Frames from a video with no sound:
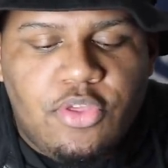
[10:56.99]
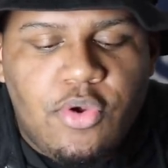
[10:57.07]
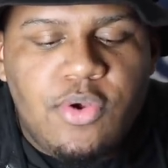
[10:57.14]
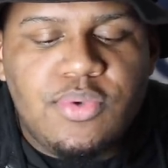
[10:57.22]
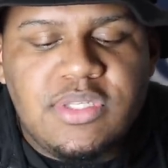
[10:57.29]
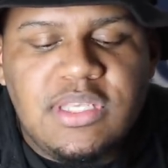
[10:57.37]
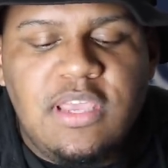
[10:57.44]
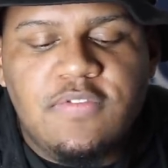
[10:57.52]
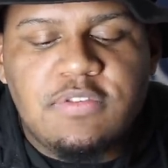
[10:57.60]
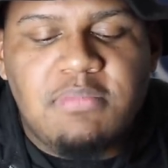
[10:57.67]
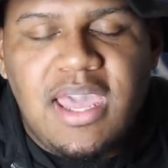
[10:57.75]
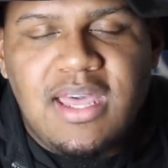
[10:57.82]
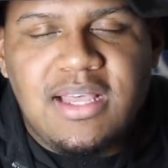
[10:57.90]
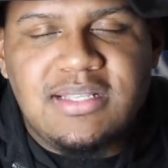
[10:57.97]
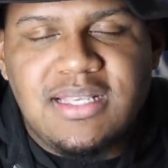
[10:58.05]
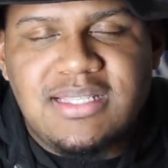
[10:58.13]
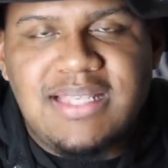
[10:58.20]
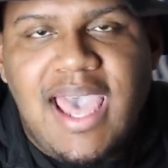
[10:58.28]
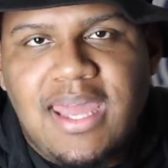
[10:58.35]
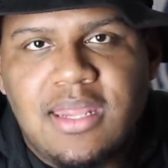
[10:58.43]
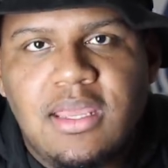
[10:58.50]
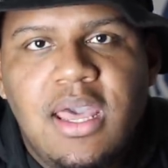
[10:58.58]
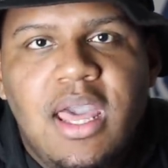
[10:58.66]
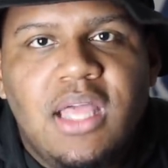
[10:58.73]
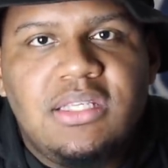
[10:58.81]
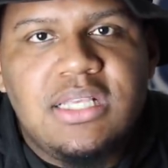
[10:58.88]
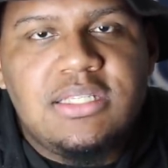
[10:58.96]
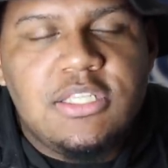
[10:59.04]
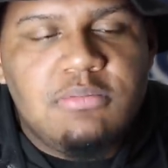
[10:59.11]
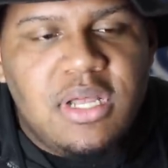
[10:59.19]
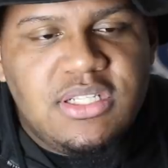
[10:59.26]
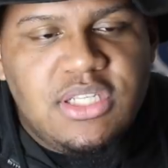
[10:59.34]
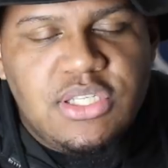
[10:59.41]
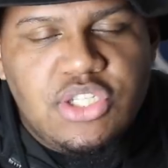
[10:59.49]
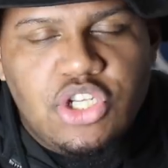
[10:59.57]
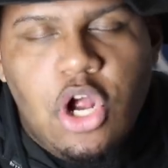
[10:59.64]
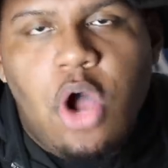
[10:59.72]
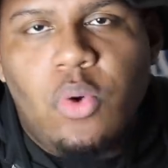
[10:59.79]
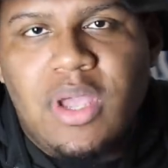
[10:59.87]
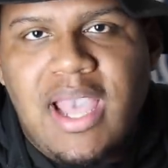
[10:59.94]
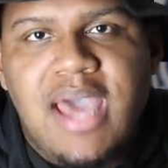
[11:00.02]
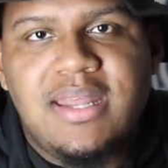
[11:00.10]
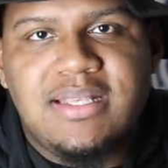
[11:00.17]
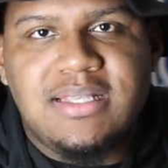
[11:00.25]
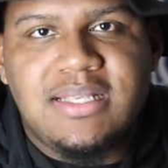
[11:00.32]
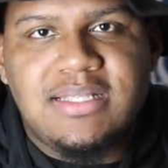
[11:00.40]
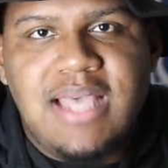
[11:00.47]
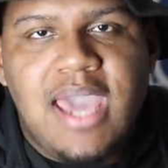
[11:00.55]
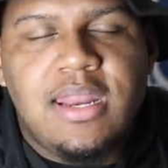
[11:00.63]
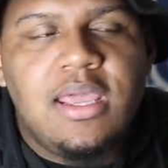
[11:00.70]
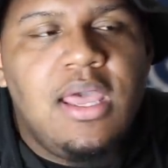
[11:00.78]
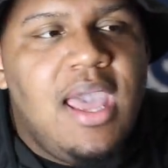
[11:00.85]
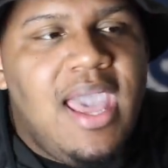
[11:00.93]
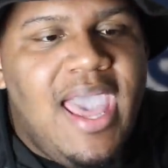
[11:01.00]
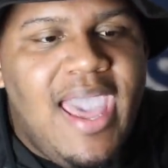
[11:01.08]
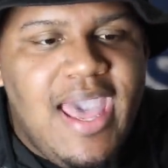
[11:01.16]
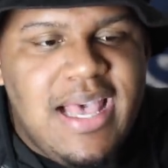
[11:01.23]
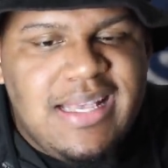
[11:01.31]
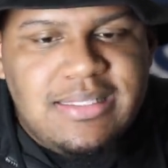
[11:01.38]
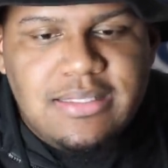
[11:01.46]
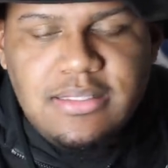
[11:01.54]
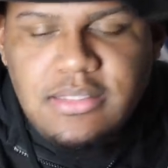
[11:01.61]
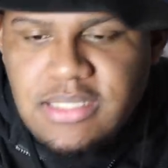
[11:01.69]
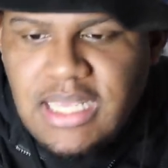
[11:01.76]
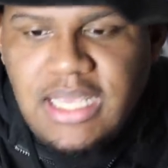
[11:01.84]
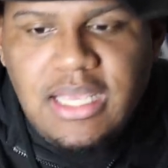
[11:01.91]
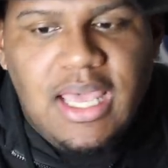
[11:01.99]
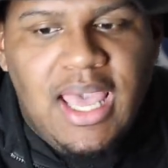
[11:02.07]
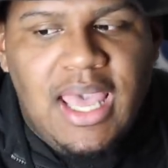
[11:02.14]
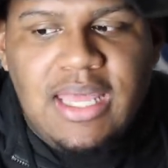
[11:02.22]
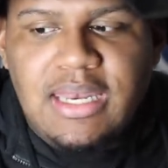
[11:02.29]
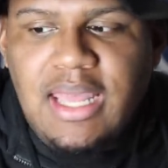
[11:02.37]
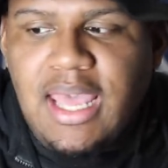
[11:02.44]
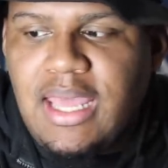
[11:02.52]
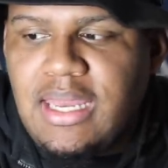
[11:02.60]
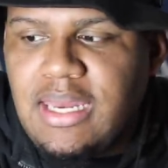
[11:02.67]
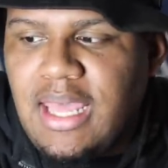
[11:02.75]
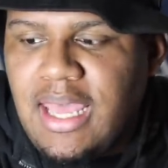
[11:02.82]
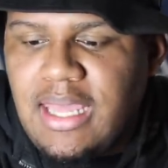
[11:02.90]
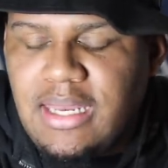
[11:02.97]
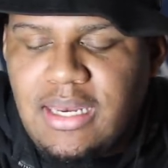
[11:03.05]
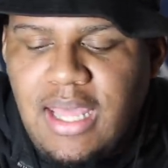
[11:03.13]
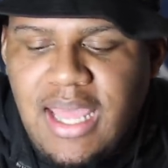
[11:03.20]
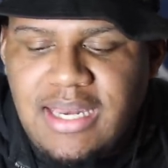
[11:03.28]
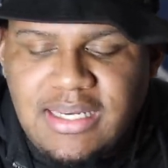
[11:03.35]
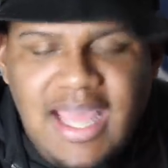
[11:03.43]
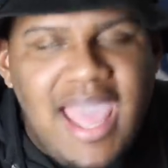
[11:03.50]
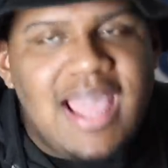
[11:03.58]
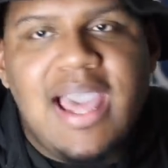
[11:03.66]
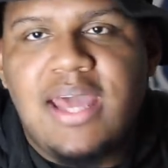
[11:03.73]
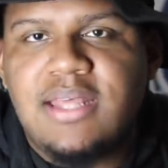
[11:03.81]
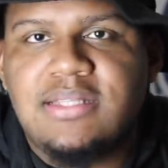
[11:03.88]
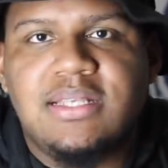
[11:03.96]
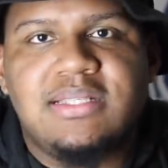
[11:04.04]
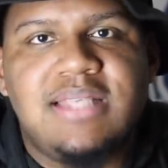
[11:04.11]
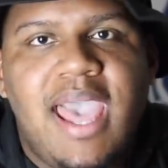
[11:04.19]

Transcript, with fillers: three receivers make us excited. Just as much as Jarwin got us excited, as Zeke and and and and Dak got us